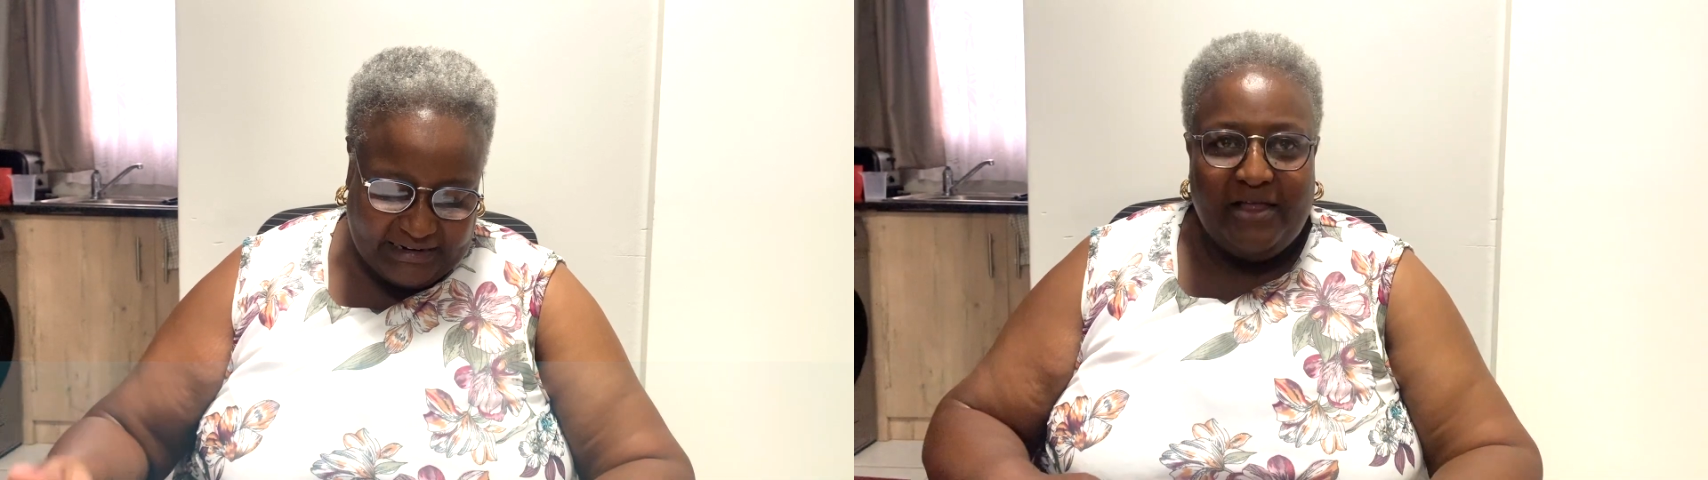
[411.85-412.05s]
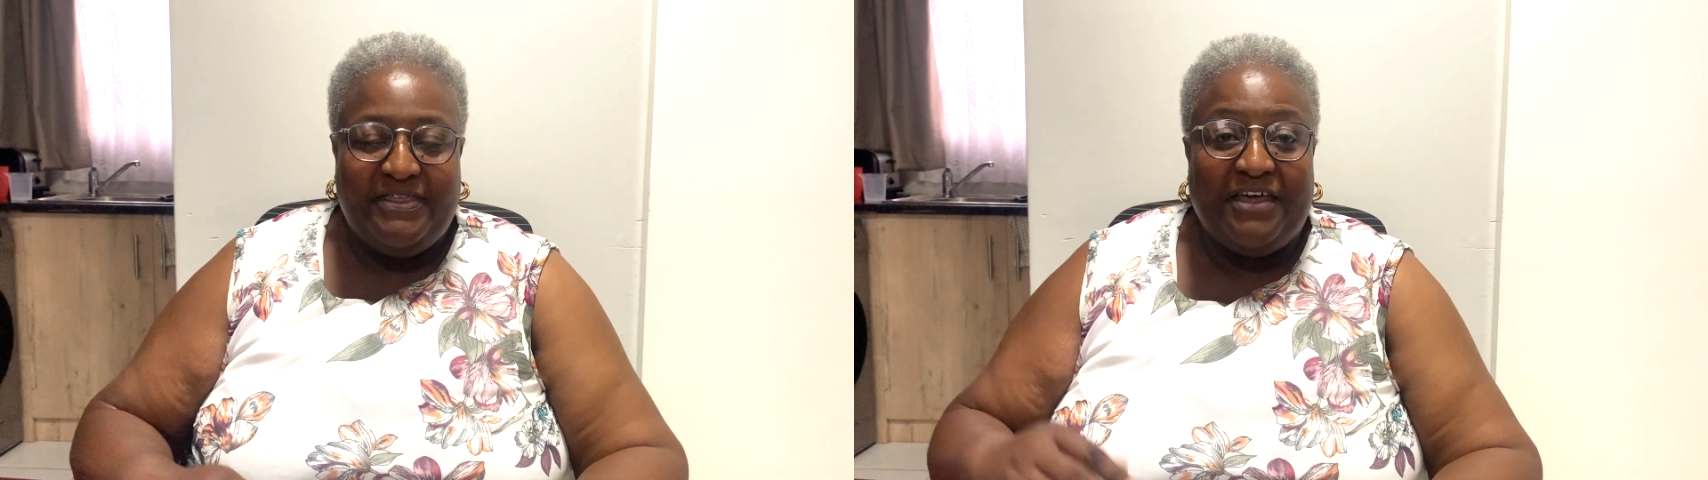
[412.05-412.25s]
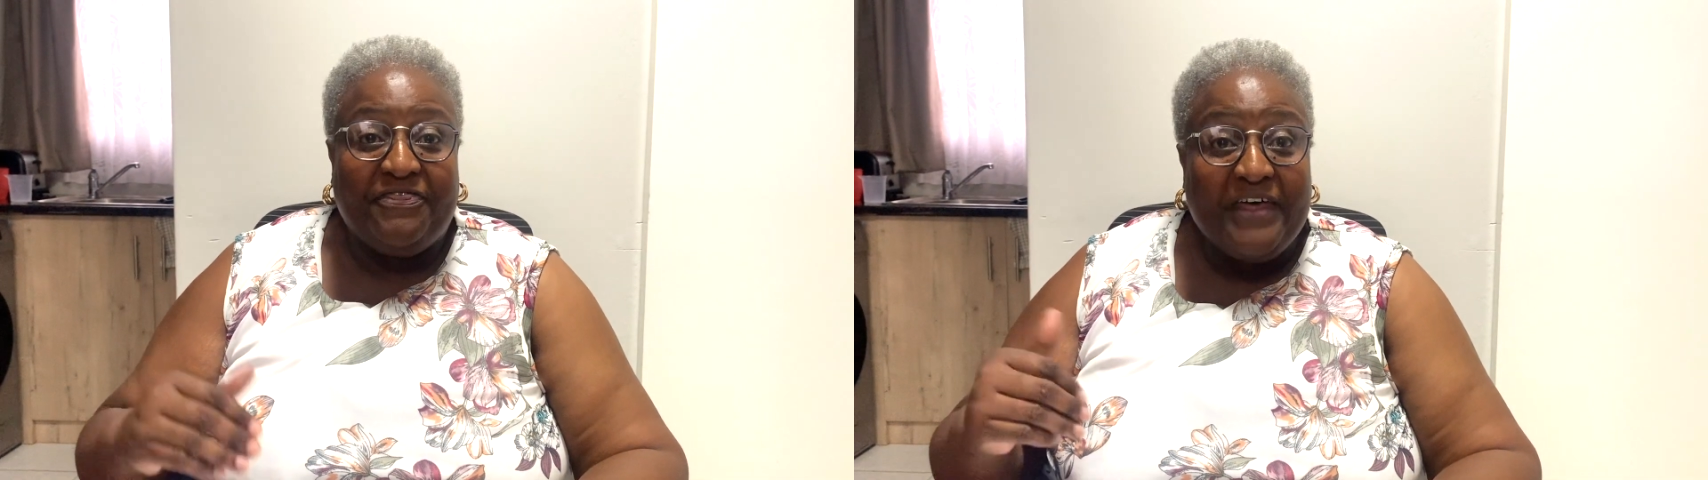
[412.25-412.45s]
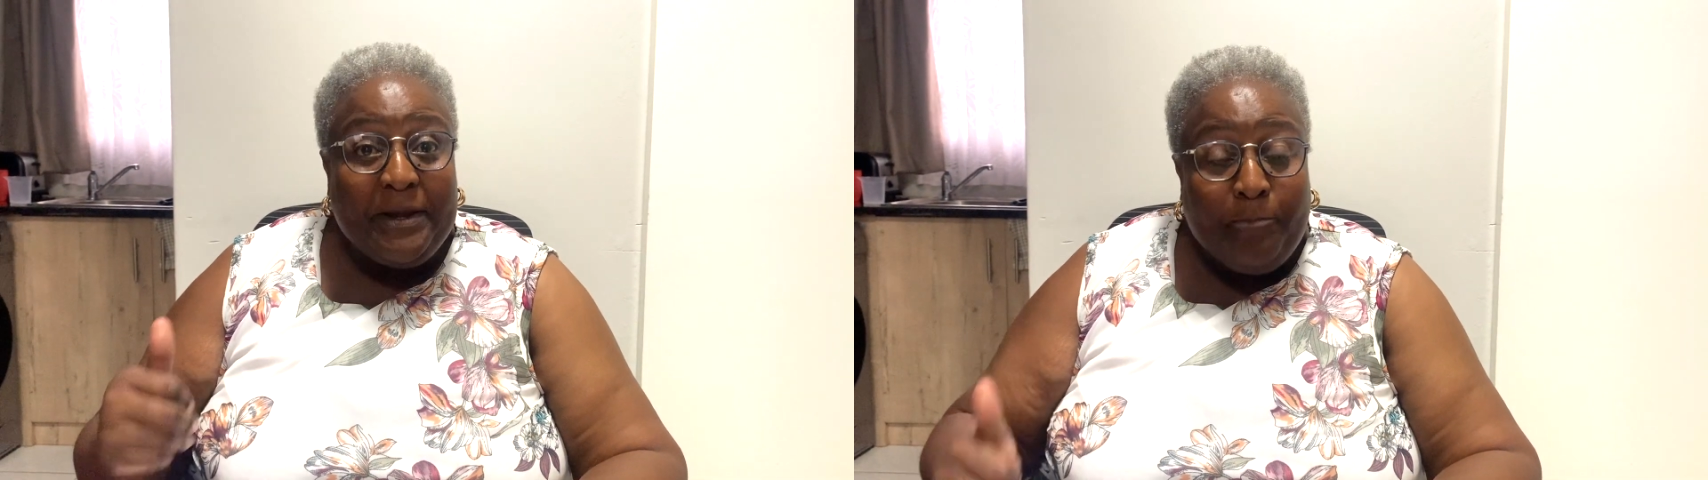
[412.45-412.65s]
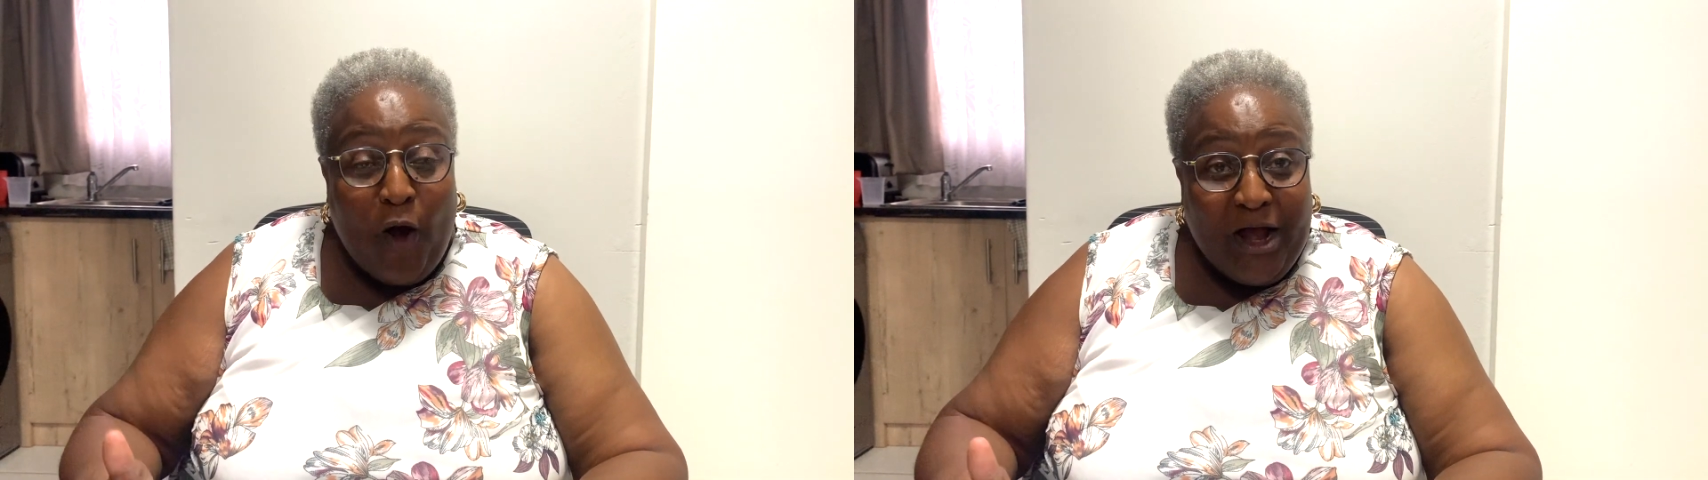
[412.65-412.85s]
The third
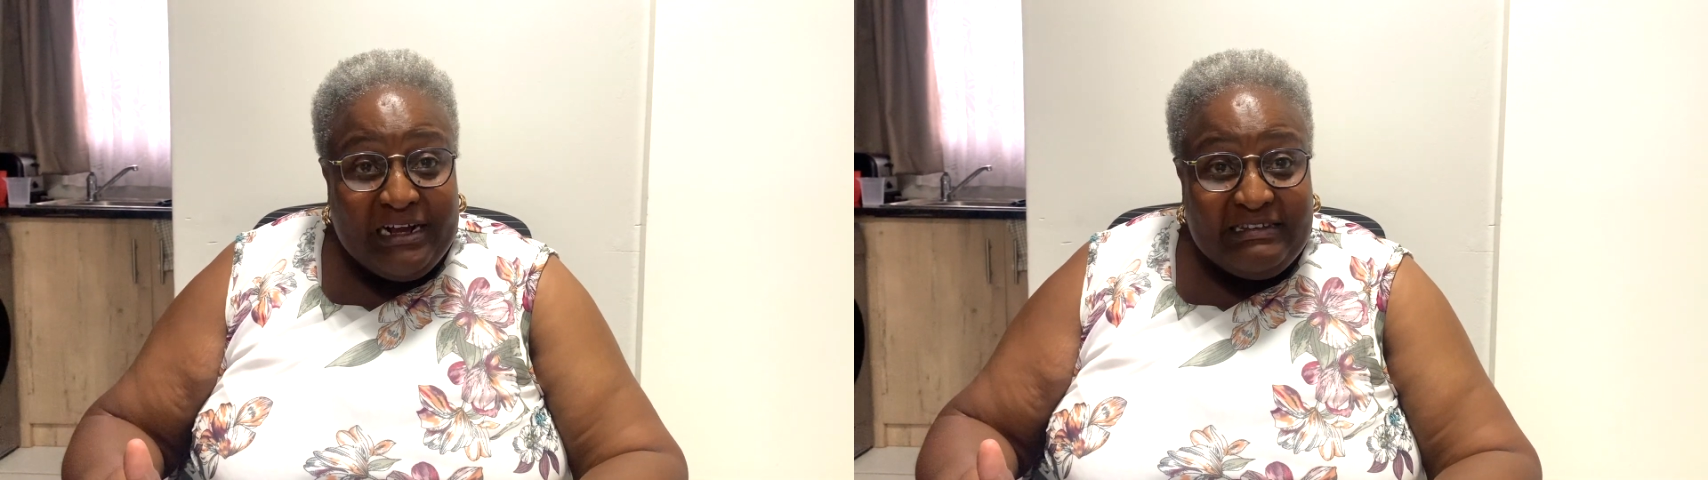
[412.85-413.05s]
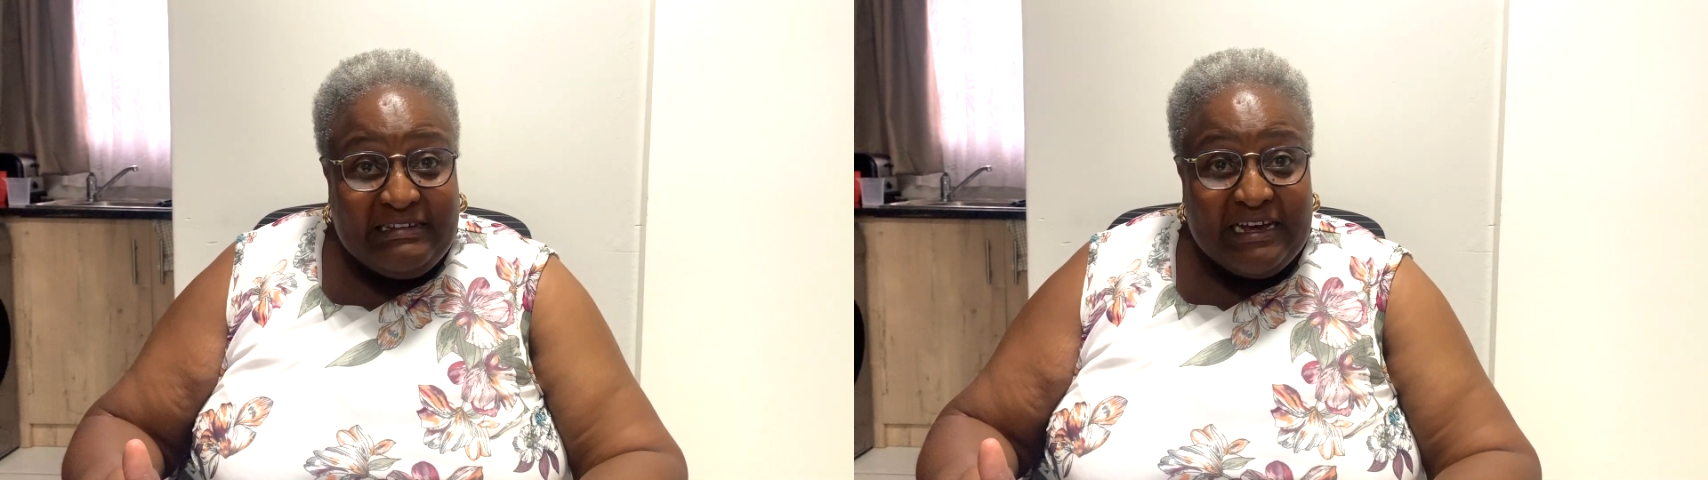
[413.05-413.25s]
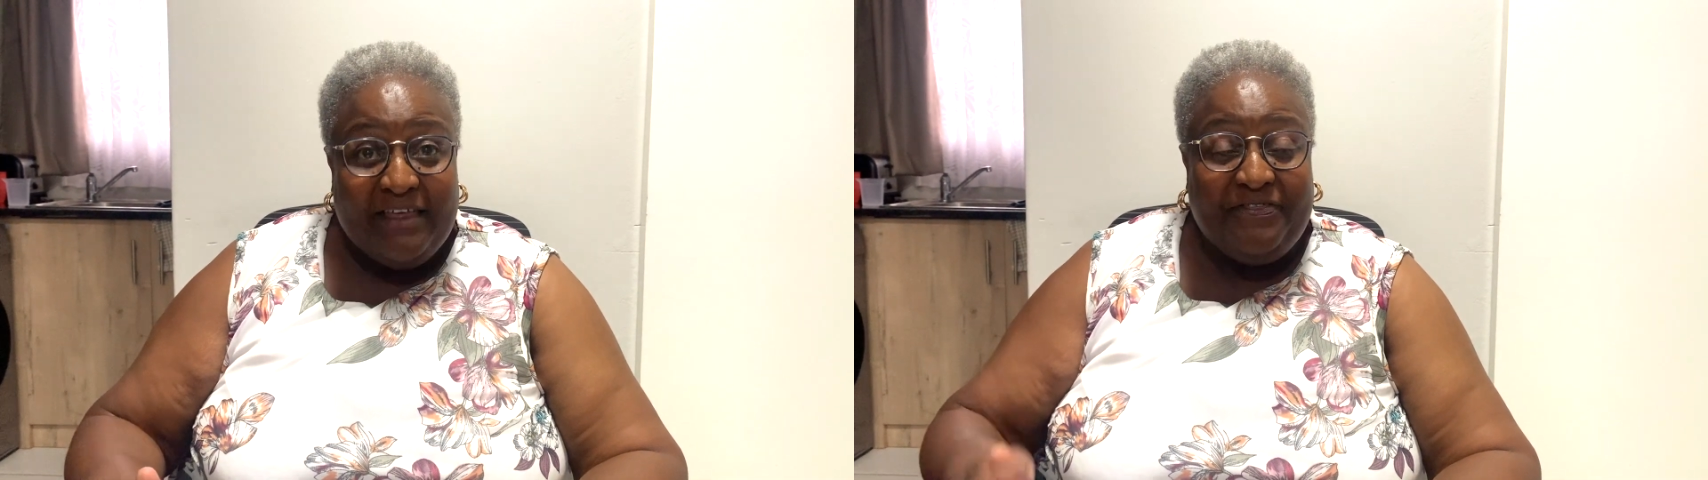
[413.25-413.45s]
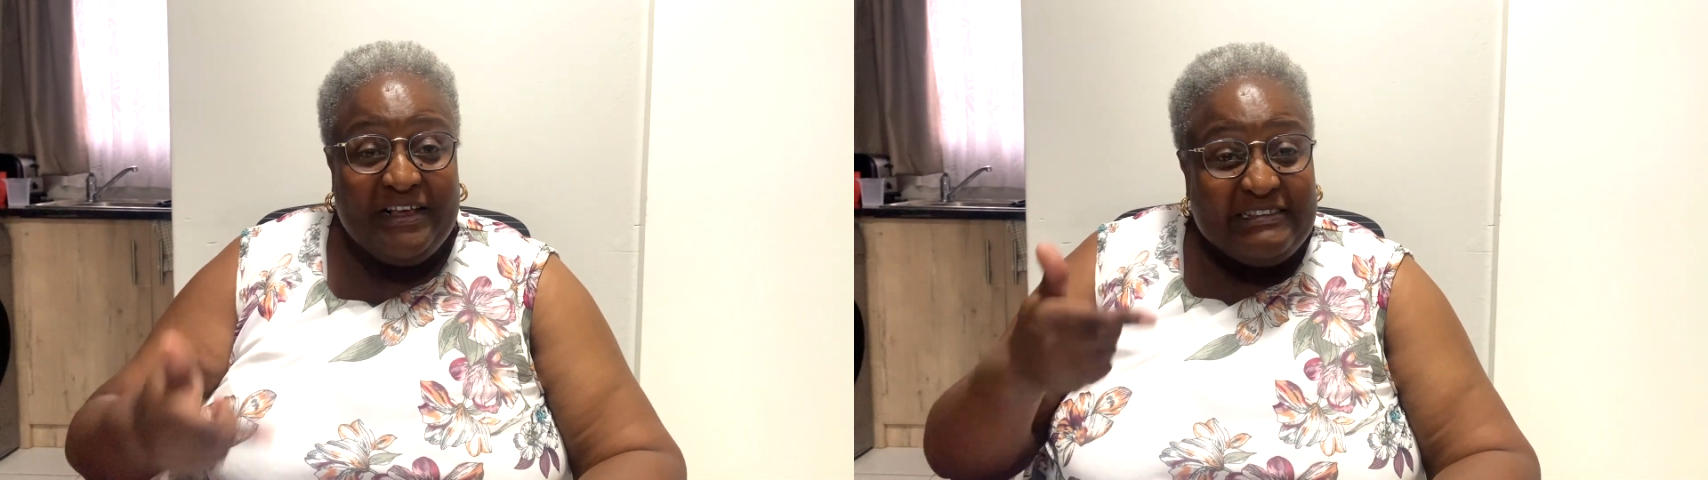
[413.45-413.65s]
point, this